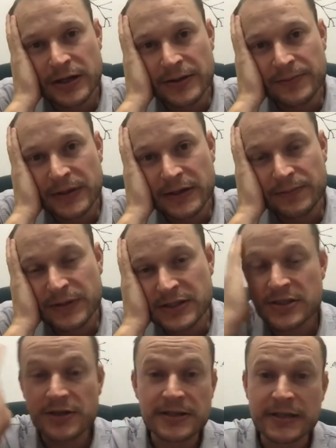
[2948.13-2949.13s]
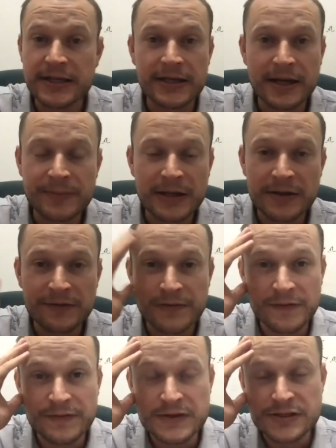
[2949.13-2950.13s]
But but certainly, I mean, if, if
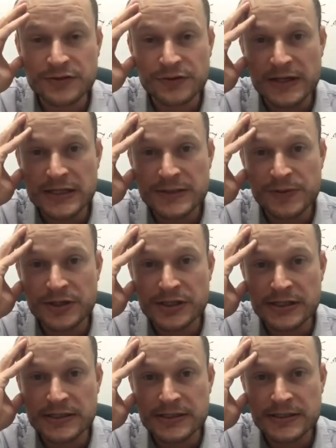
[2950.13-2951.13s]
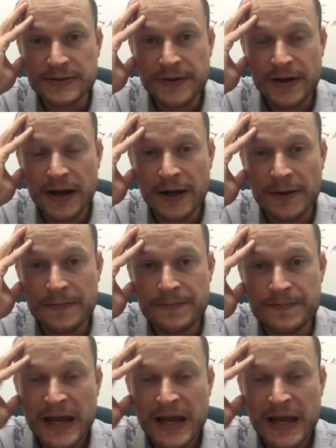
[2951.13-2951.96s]
it's true for, for these species, um,